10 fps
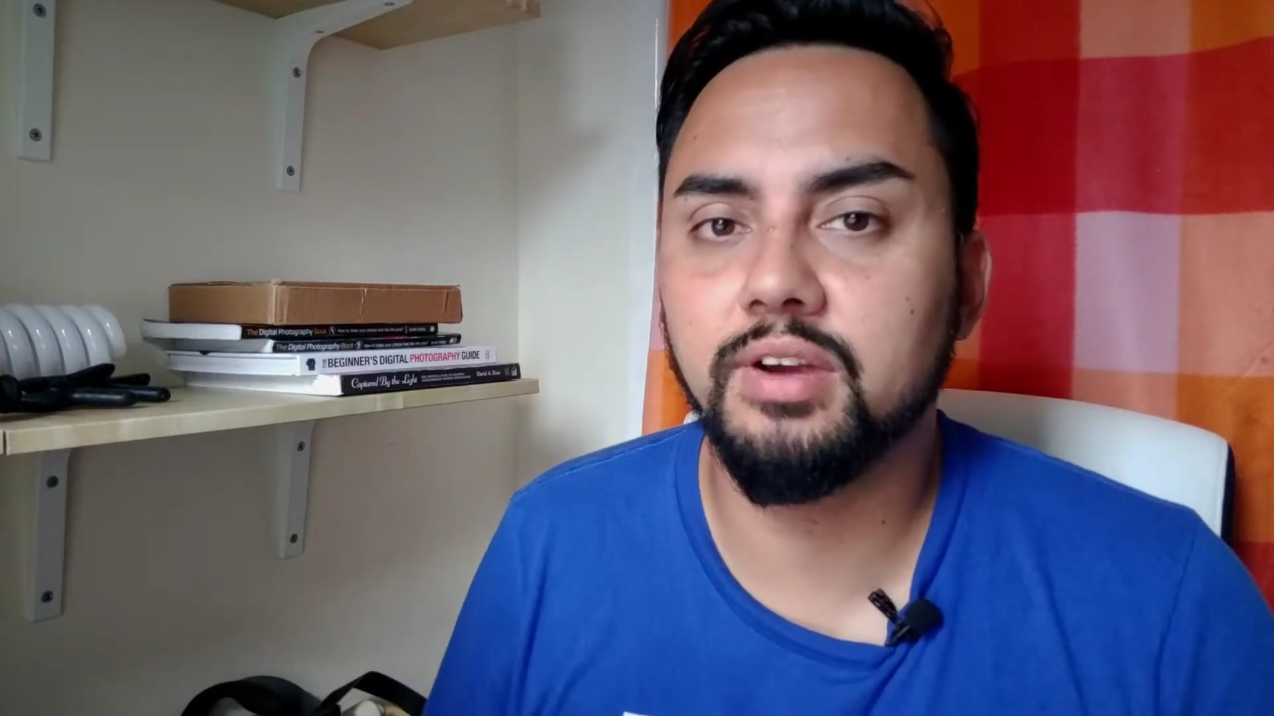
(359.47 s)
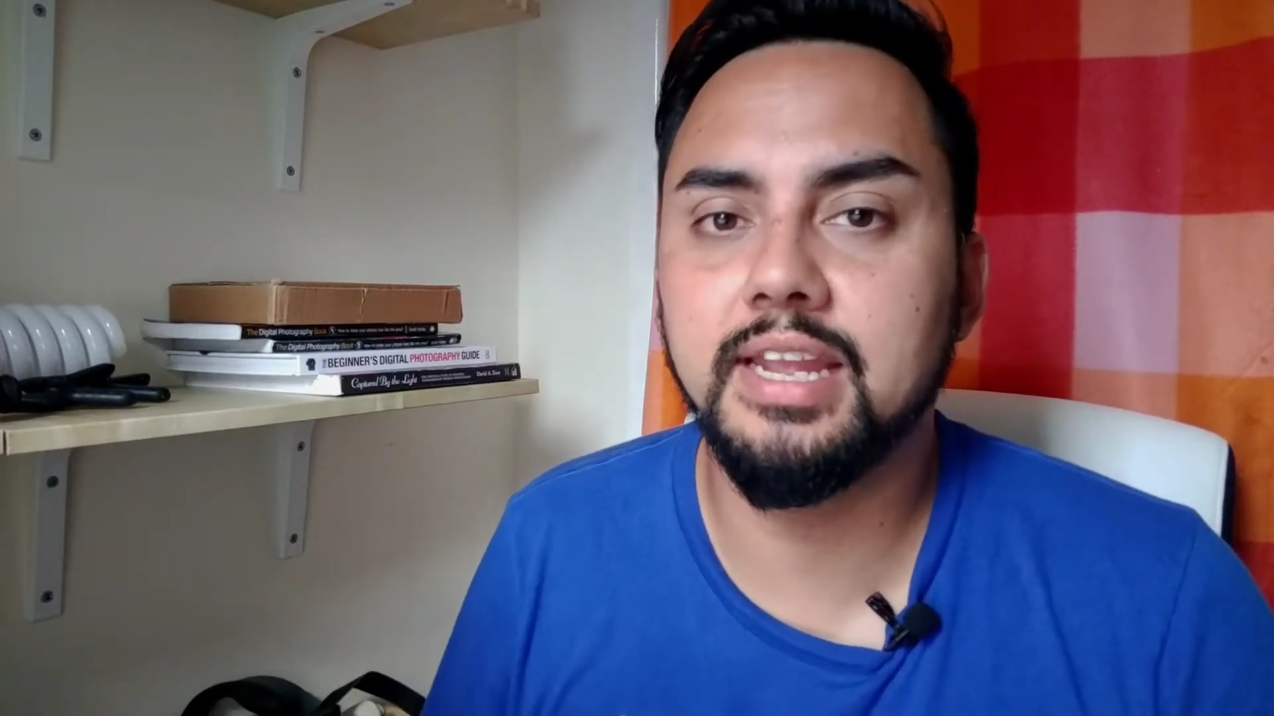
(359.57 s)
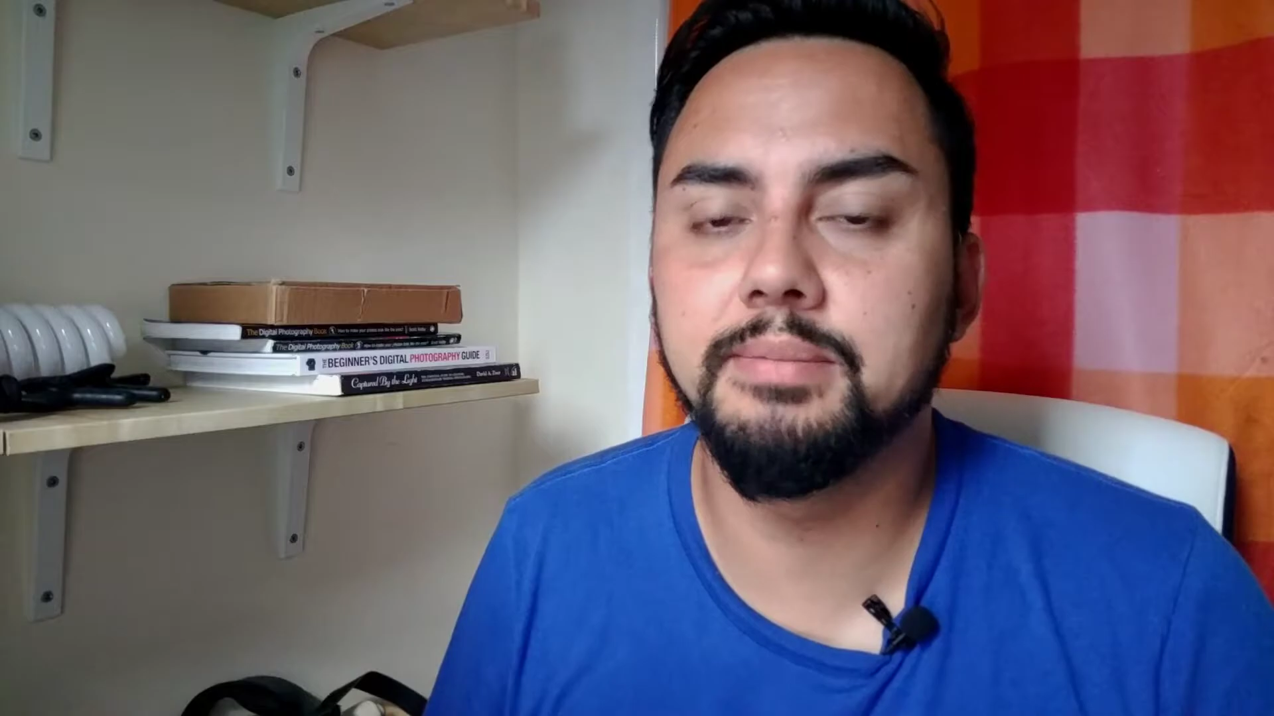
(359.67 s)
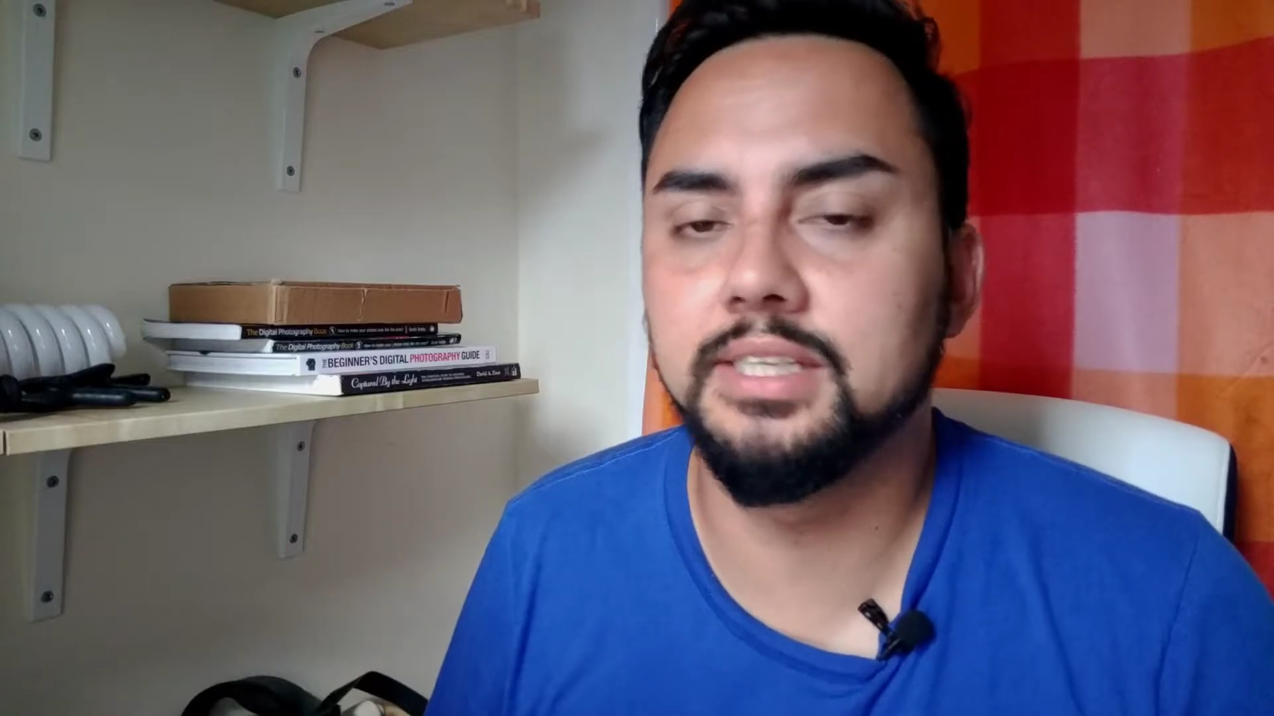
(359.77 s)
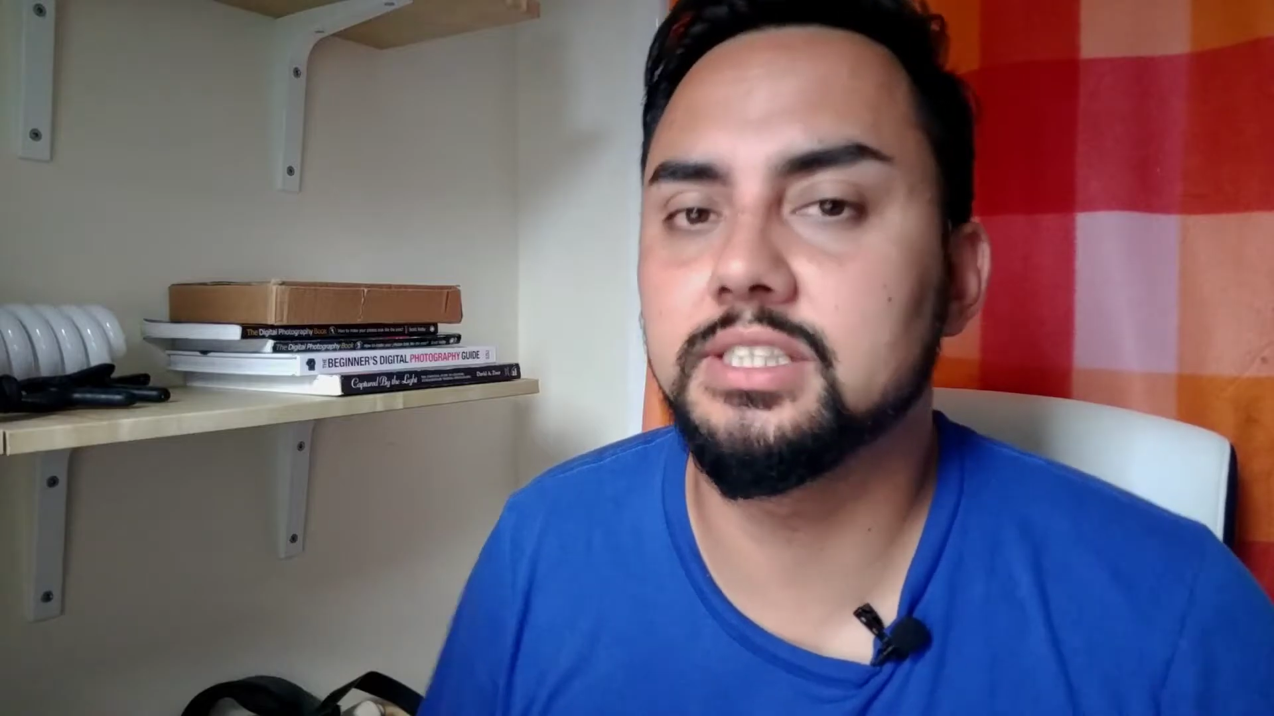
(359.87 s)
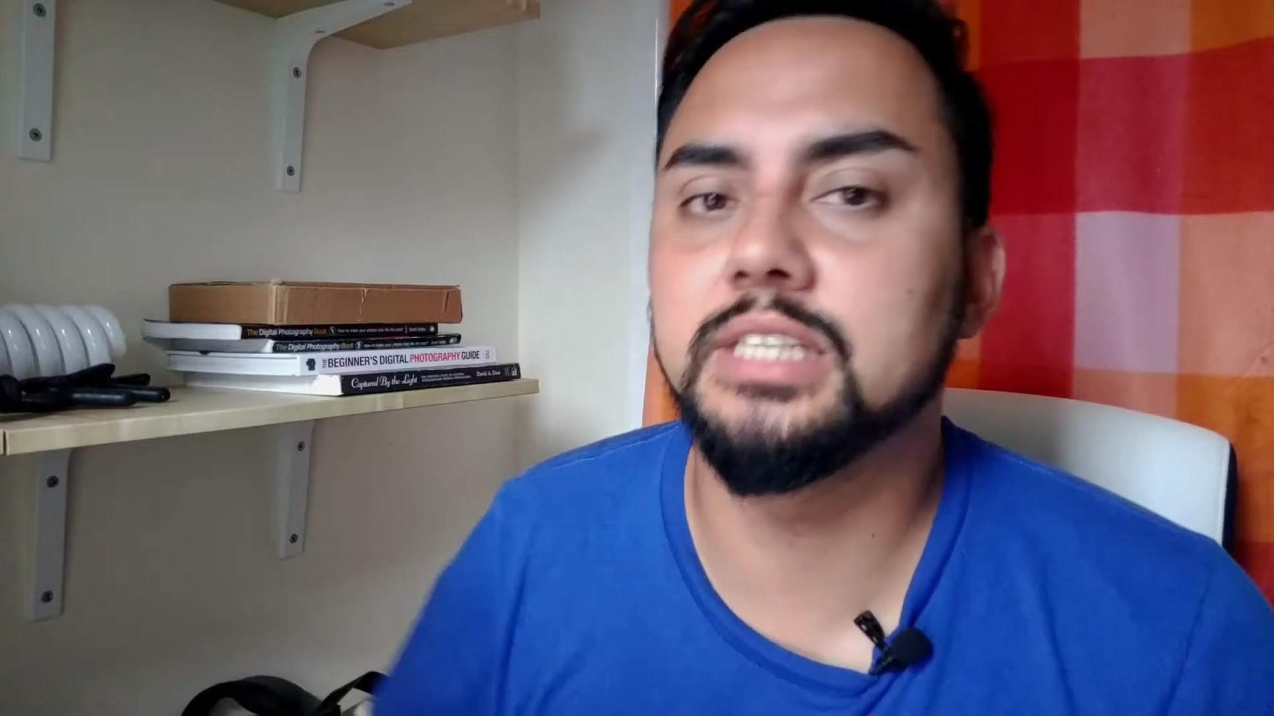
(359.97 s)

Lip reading: great image,